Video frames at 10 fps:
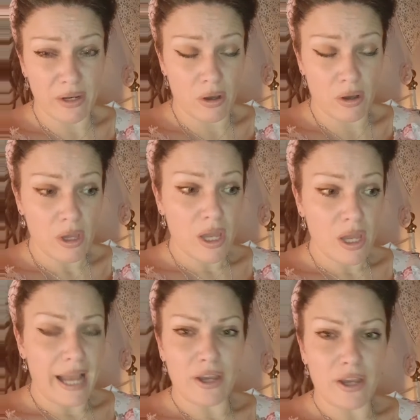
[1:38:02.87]
not.
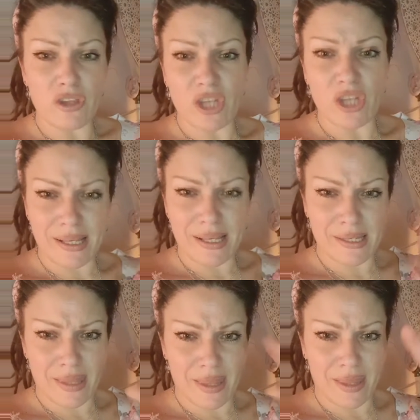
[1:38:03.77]
I got the shakes
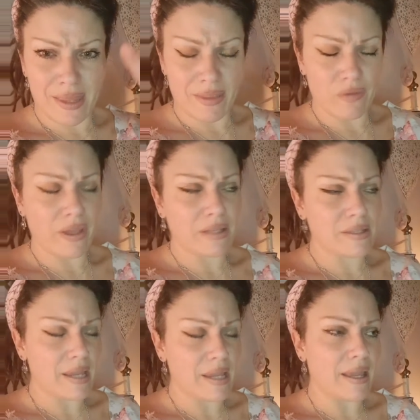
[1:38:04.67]
thing the other
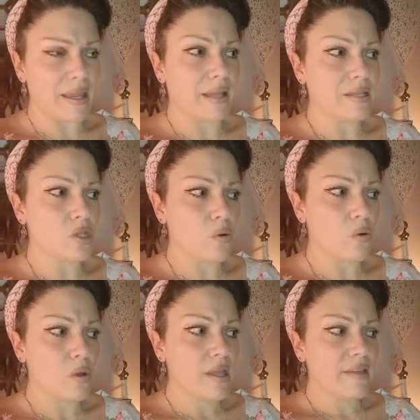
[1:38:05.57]
day again, so
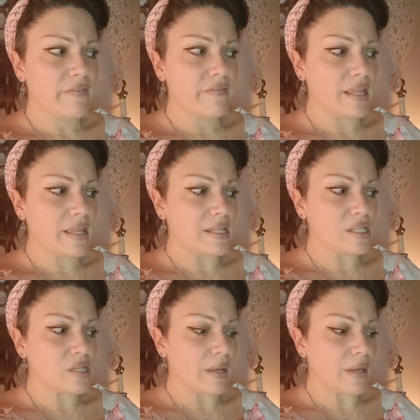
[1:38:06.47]
feeling
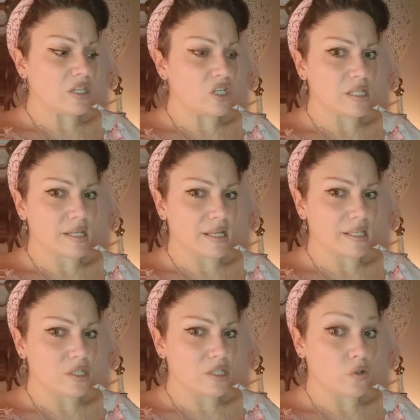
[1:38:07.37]
into energies
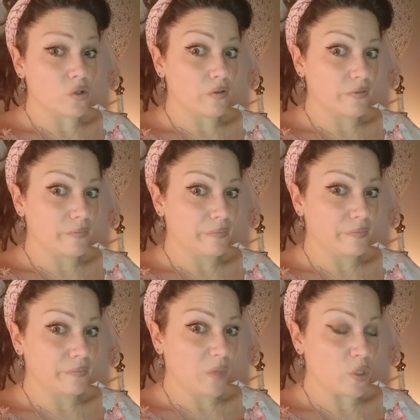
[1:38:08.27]
and stuff
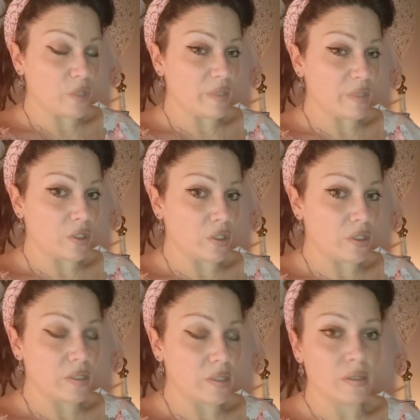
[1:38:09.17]
would be
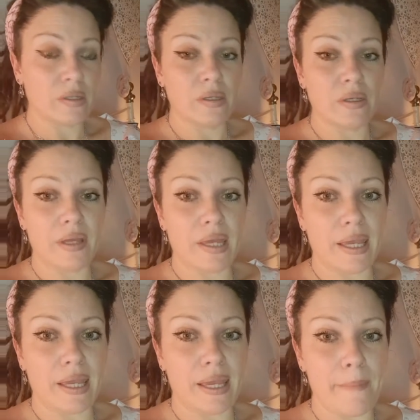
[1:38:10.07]
good.
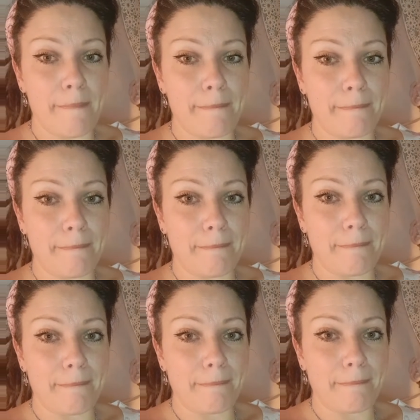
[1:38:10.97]
I'm
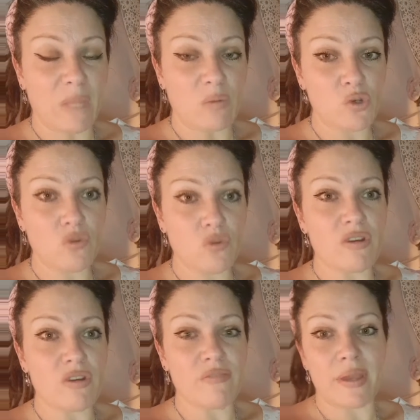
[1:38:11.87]
just
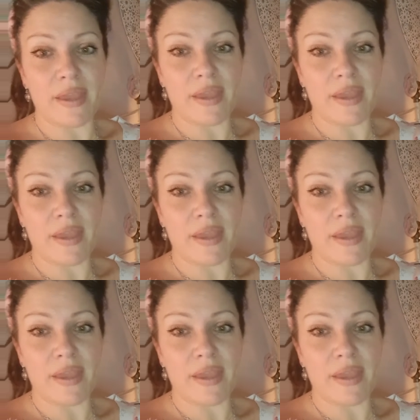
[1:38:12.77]
wondering if we could